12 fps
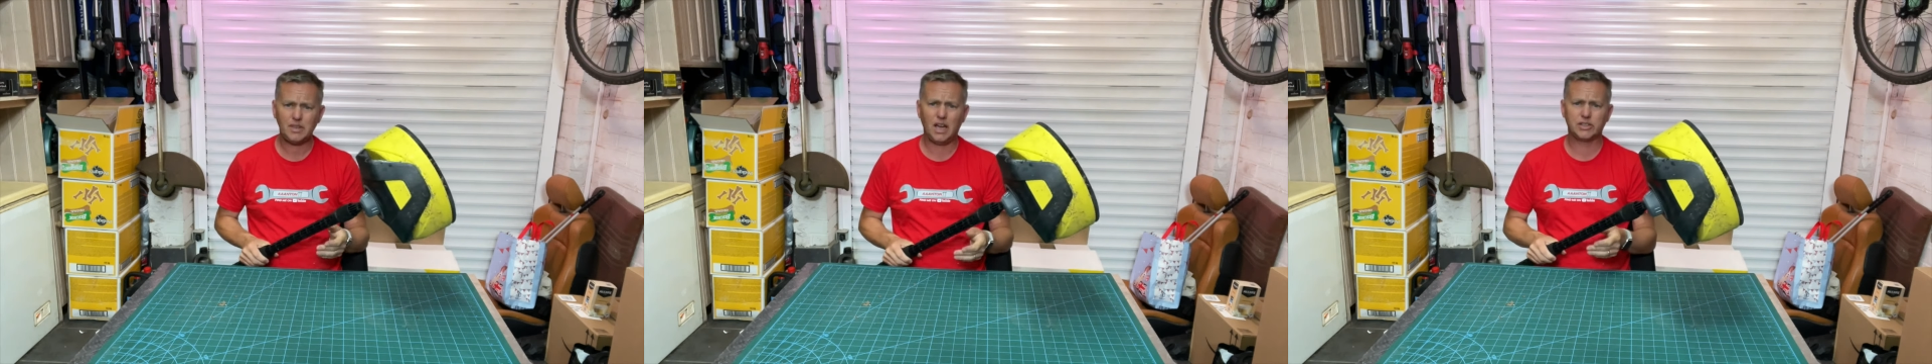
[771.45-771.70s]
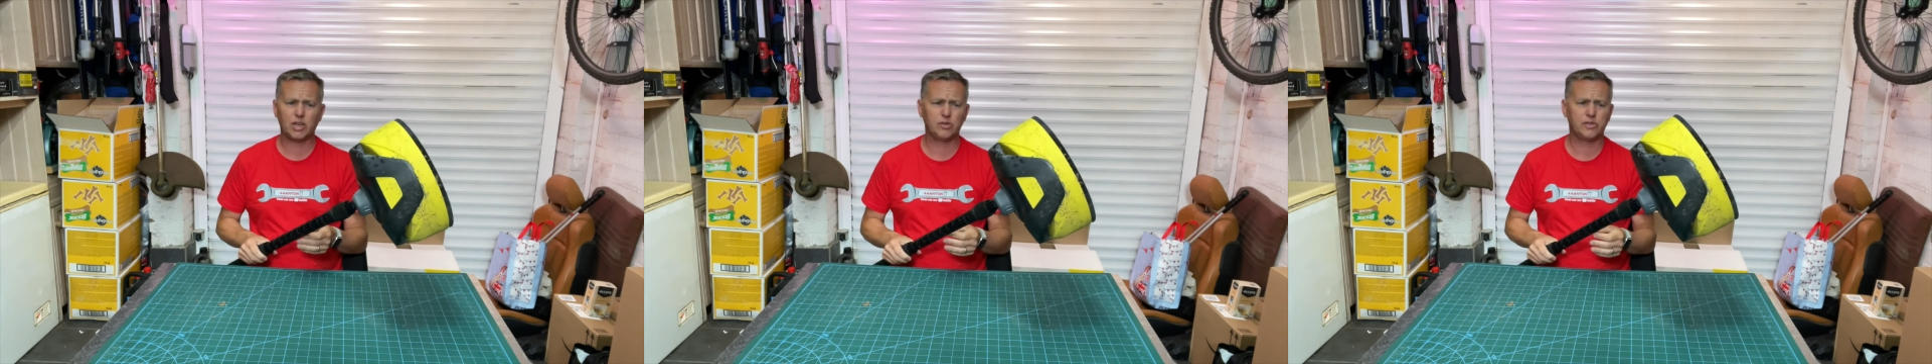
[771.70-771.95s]

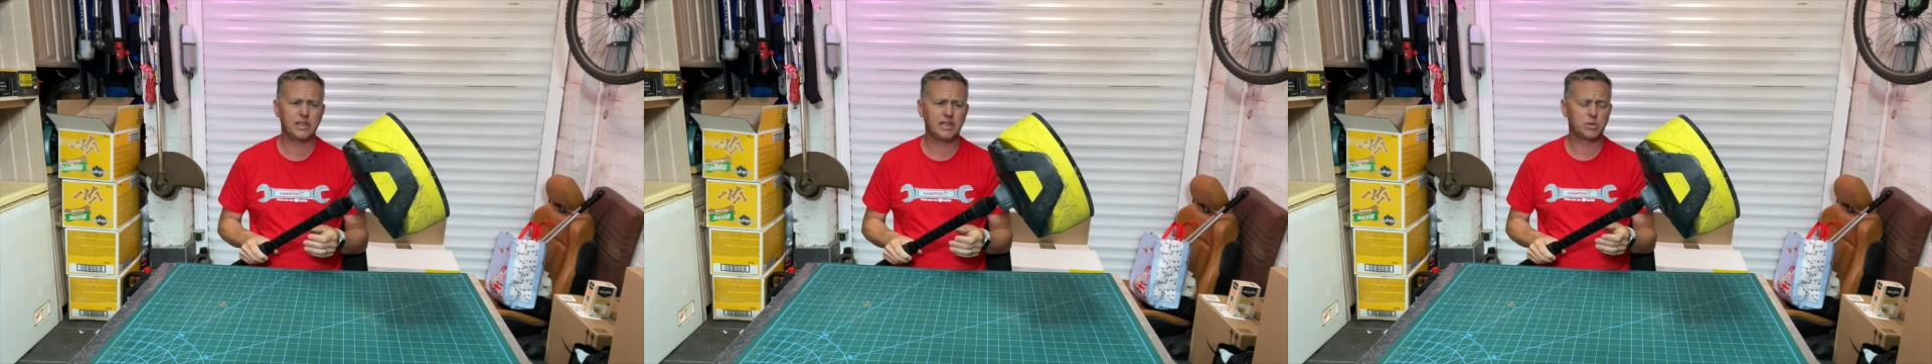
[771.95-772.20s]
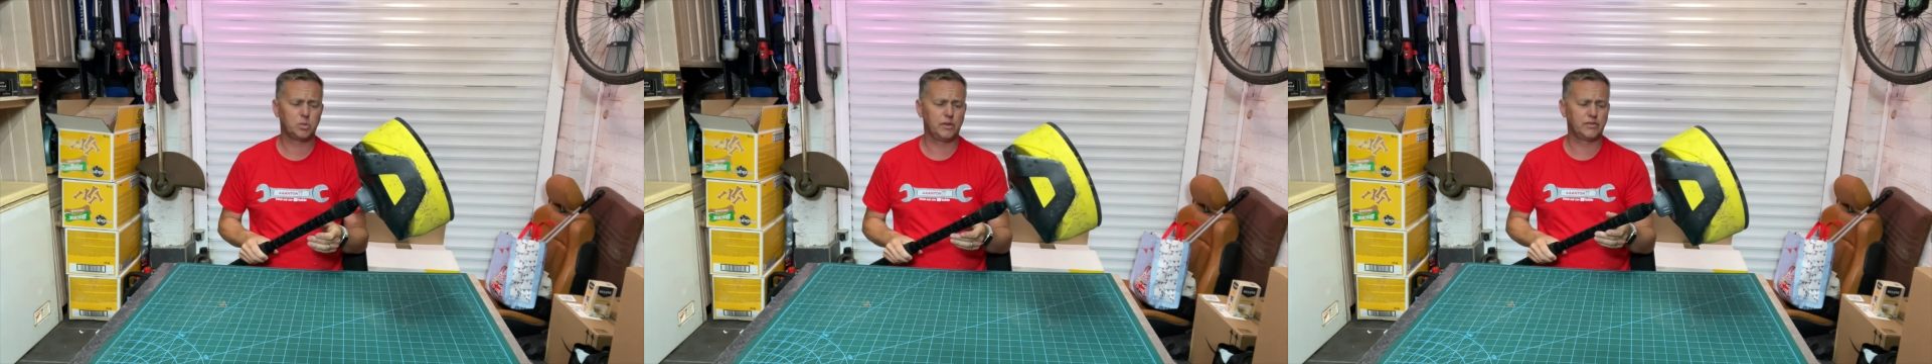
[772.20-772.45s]
I don't think
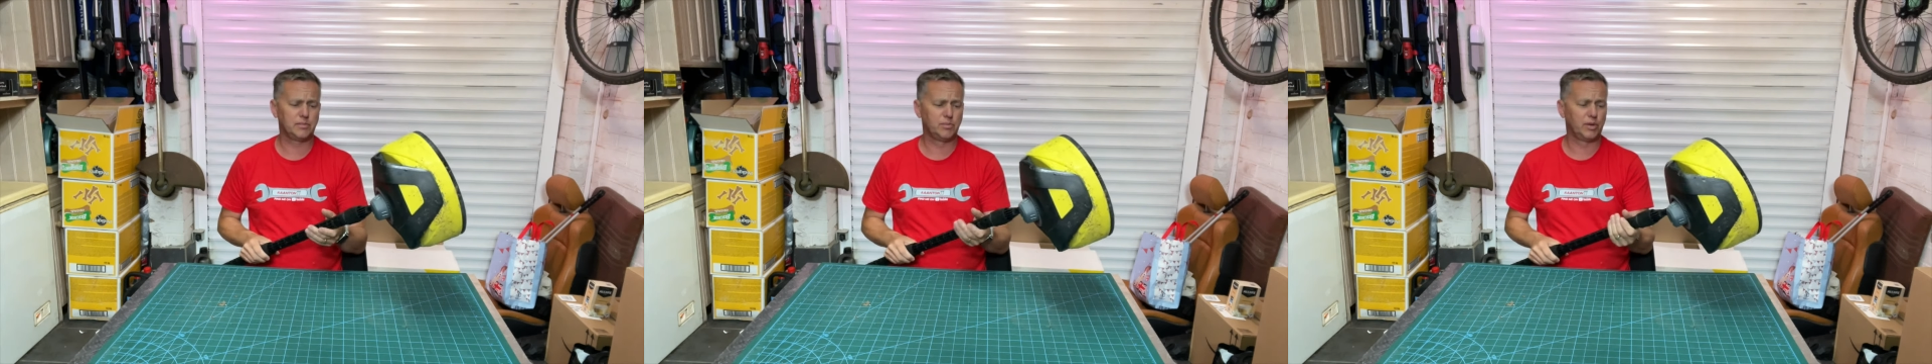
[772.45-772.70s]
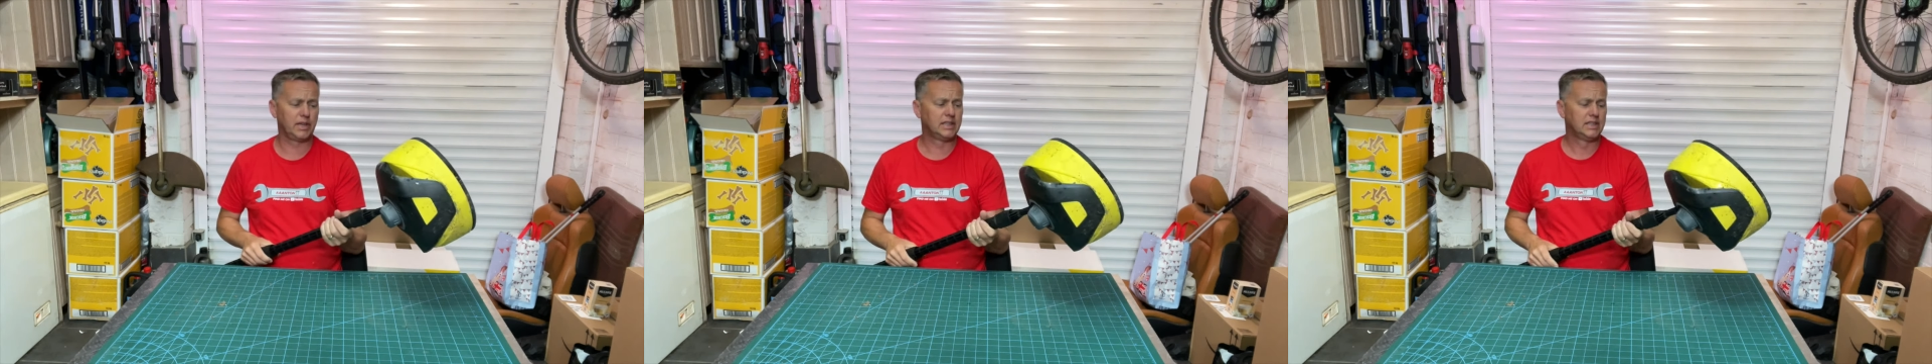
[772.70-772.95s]
it's worth the
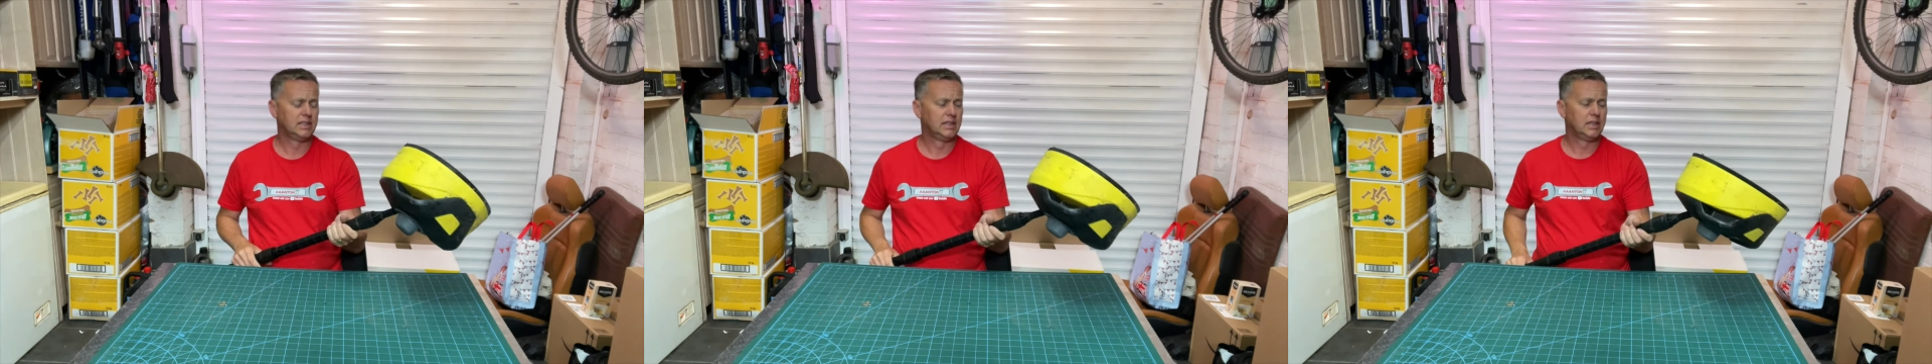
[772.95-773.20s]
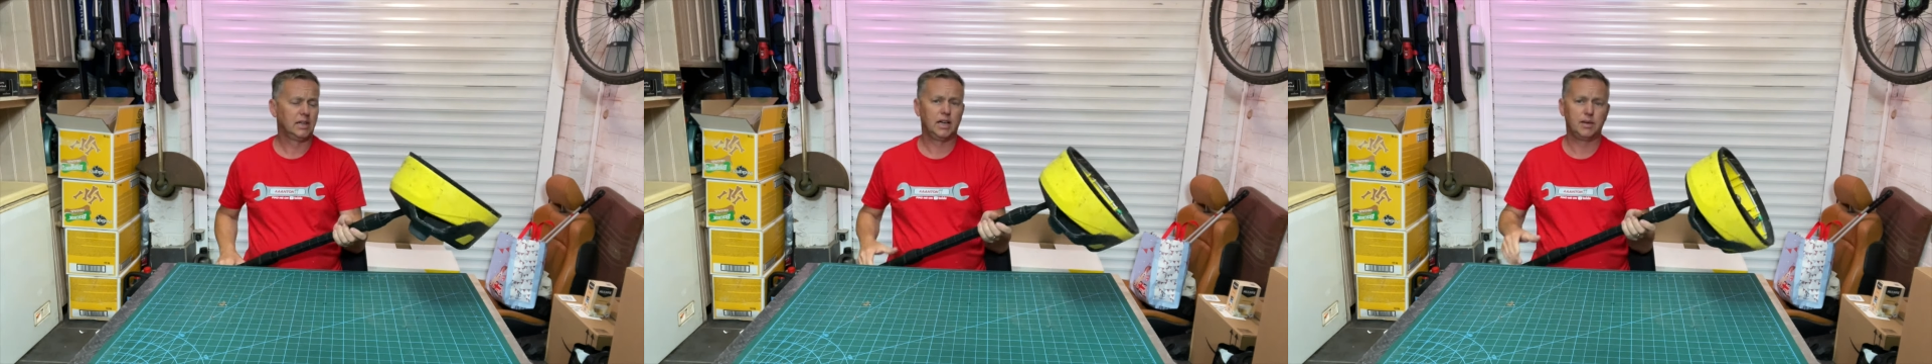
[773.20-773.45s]
money.
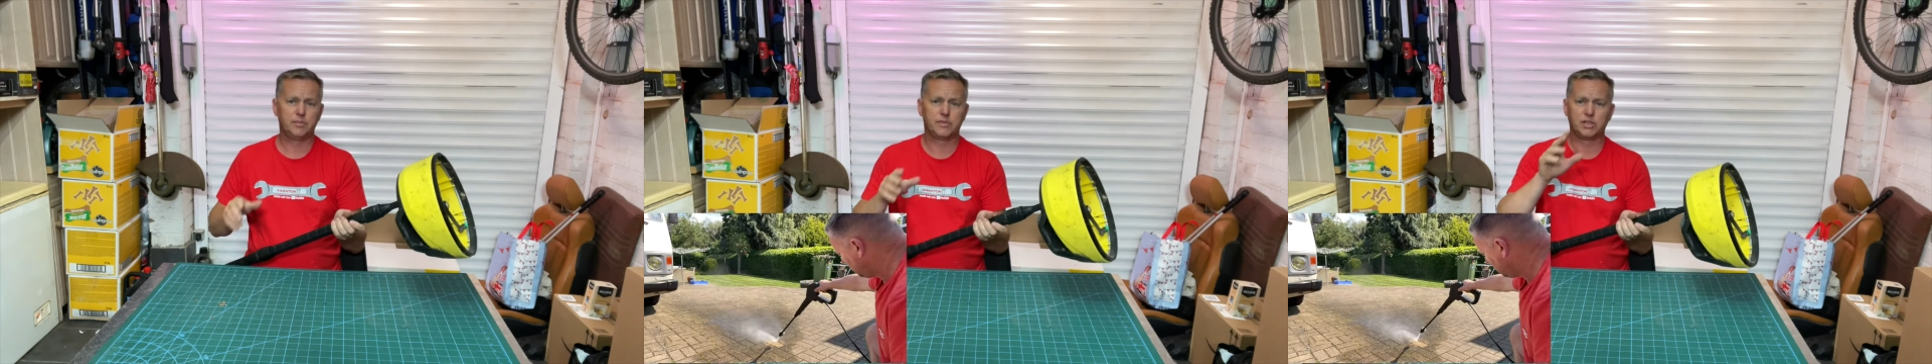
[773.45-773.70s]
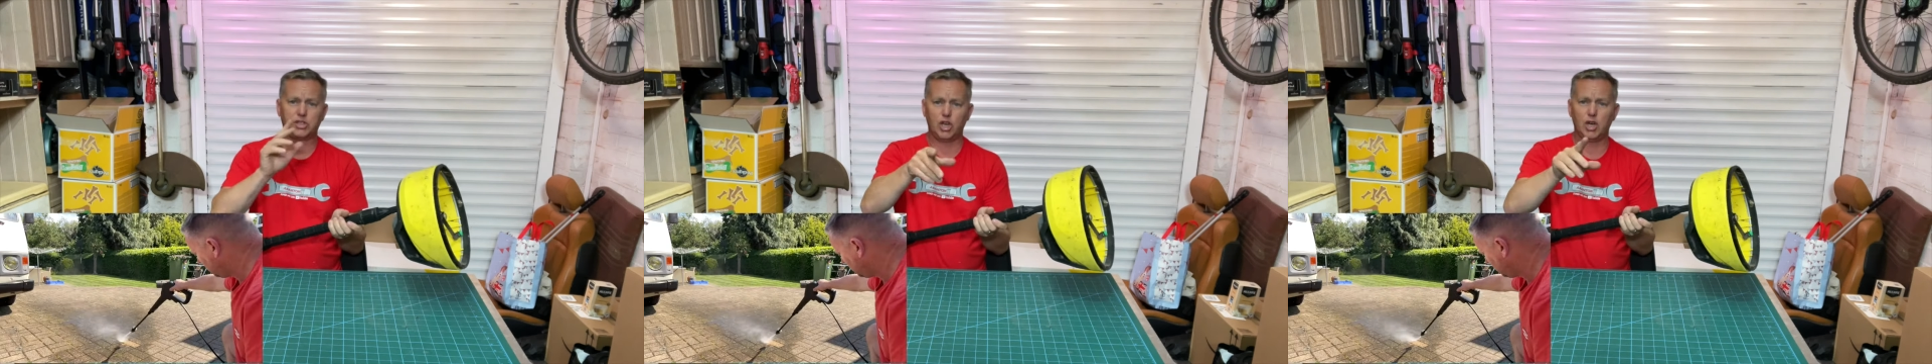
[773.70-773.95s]

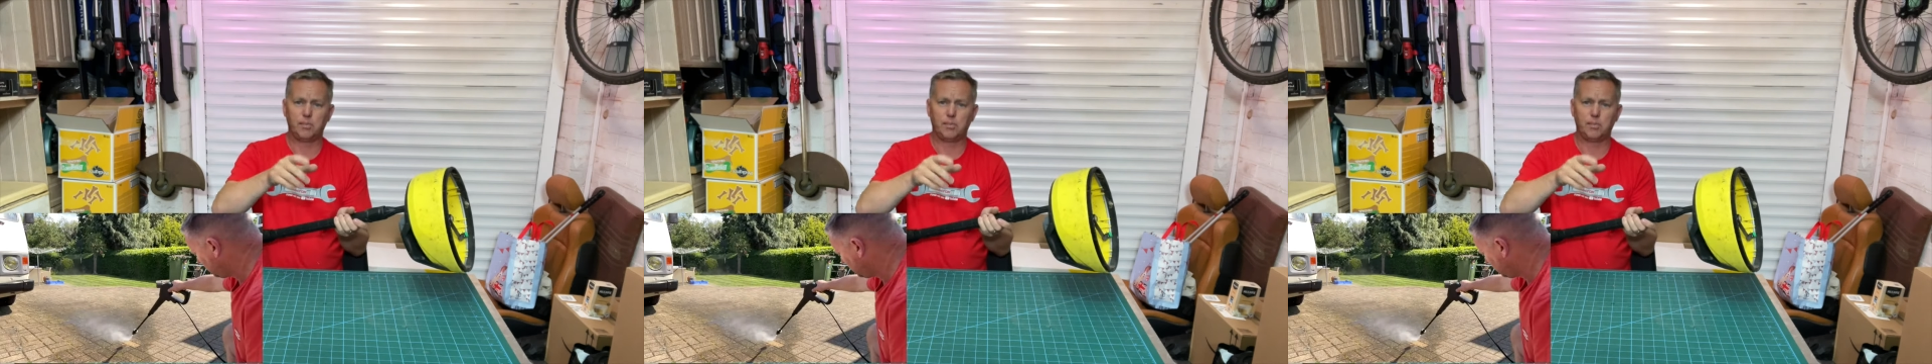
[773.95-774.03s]
The dirt